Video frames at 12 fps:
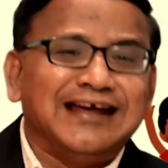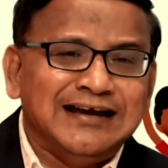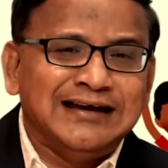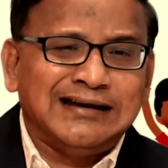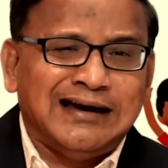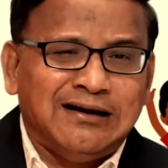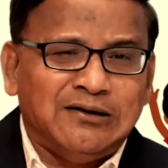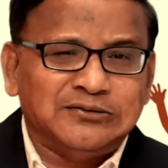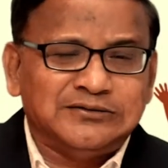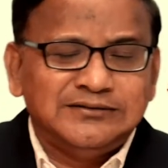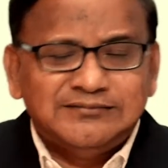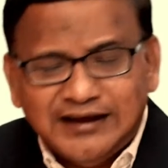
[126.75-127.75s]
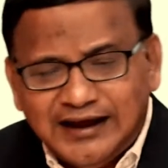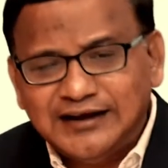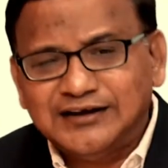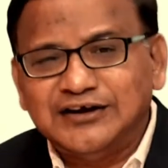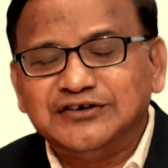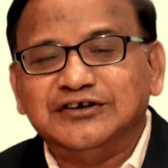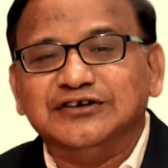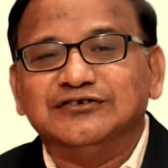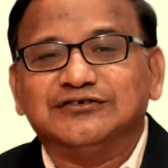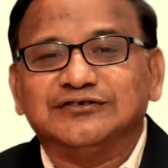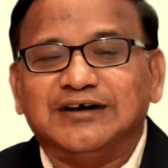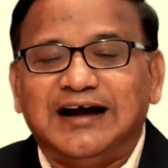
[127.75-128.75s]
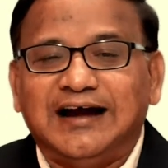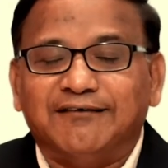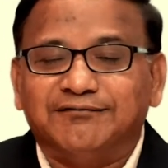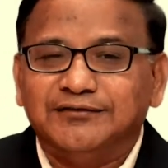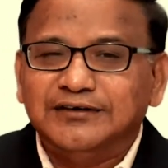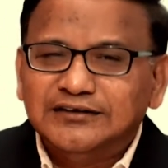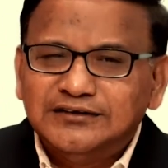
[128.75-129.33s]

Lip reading: in and out and continue to have